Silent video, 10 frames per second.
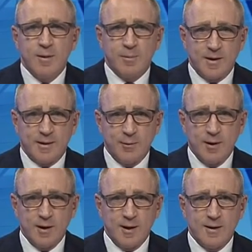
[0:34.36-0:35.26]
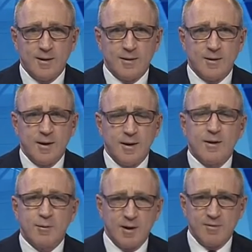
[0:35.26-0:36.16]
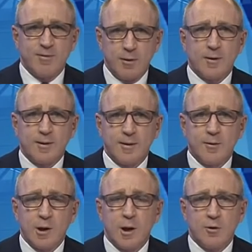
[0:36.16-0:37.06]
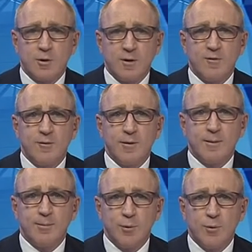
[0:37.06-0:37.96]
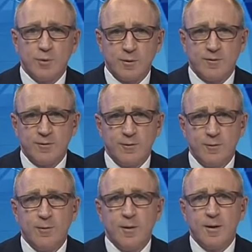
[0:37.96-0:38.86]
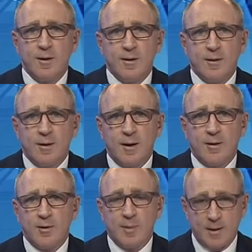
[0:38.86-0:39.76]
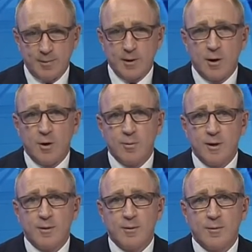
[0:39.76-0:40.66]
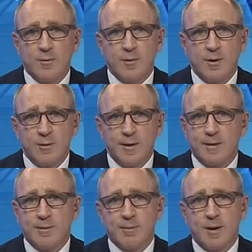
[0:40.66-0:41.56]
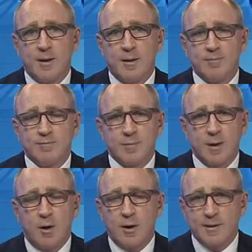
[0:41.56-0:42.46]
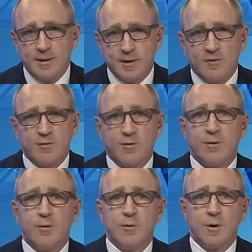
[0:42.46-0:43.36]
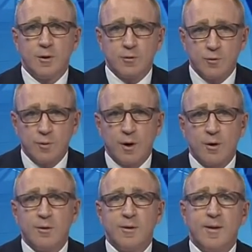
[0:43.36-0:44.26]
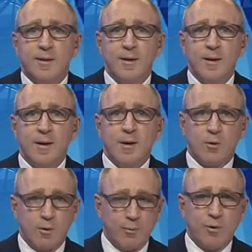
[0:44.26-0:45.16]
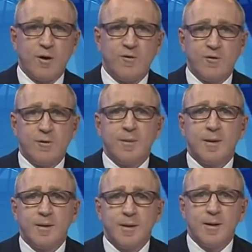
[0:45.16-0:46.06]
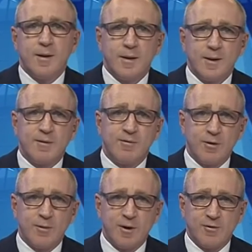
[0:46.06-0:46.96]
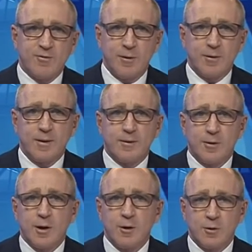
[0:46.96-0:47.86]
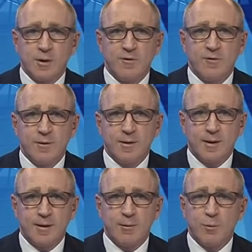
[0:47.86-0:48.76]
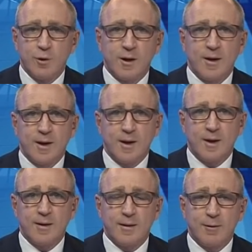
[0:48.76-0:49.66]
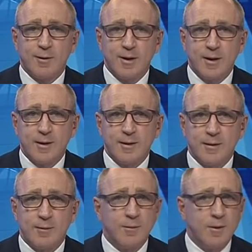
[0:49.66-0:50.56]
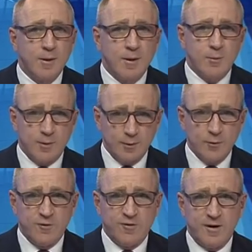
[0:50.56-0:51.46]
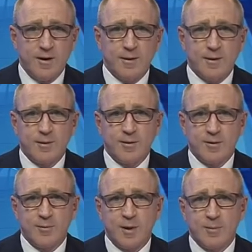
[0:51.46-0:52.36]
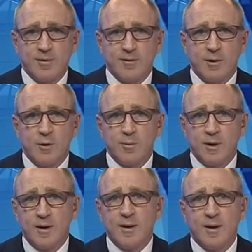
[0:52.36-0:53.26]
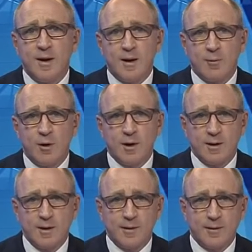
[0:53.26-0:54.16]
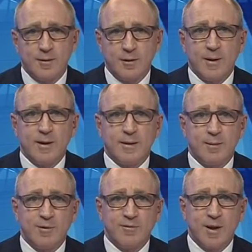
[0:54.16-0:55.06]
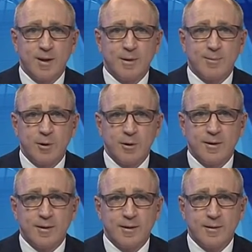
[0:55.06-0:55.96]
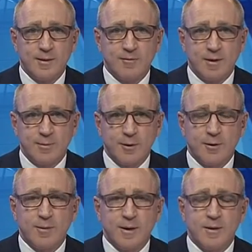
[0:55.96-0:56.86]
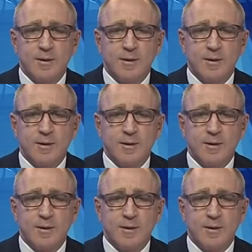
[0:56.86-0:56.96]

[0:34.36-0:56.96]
But he's really focusing on local issues important to the people of Longman, whether it's ice addiction or local roads or apprenticeships. He's very much focused on local issues there and working hard. So I think he's in with a good chance, and I think the people of Longman are rightly concerned about some of Labor's policies that you just spoke about.